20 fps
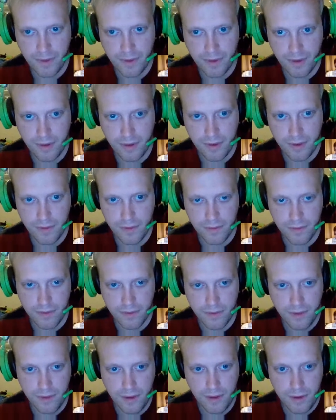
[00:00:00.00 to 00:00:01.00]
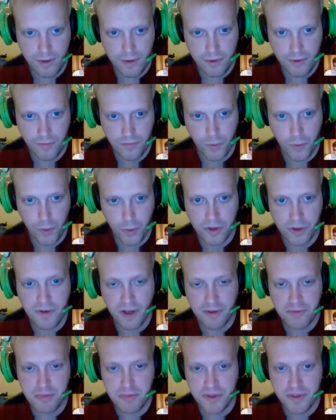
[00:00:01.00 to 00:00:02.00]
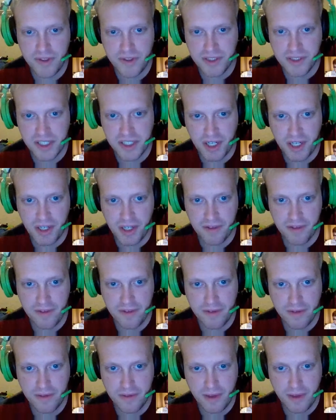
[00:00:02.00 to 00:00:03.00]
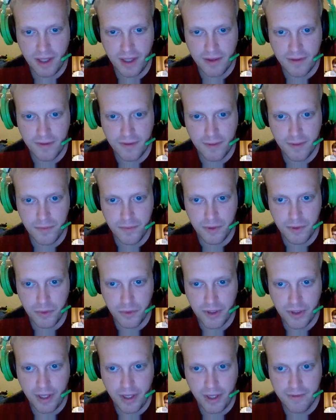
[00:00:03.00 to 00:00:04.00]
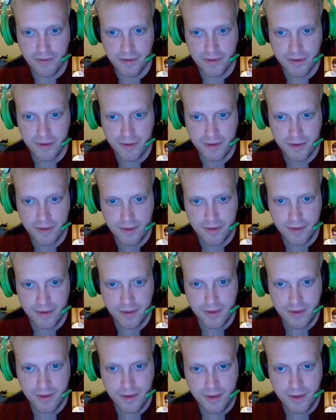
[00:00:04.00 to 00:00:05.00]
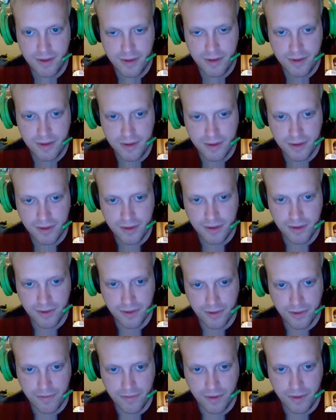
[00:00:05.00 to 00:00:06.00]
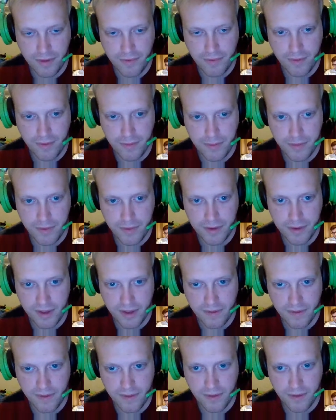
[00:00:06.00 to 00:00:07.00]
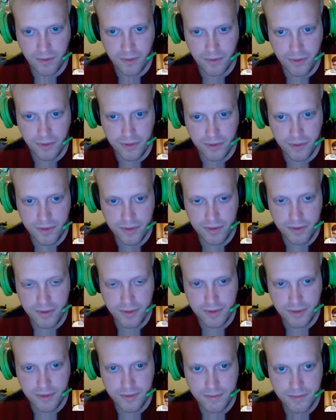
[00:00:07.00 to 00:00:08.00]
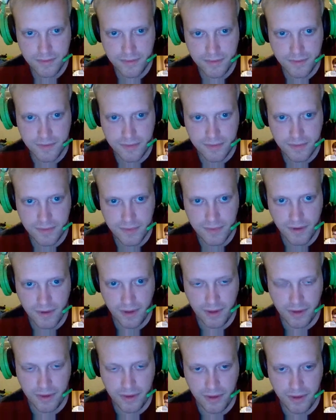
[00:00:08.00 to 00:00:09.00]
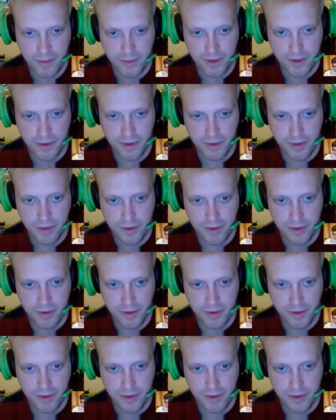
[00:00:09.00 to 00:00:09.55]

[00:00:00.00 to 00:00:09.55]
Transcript: Because it's a 45% chance that someone will have it, and there's a 55% chance that they won't. Because that'll equal 100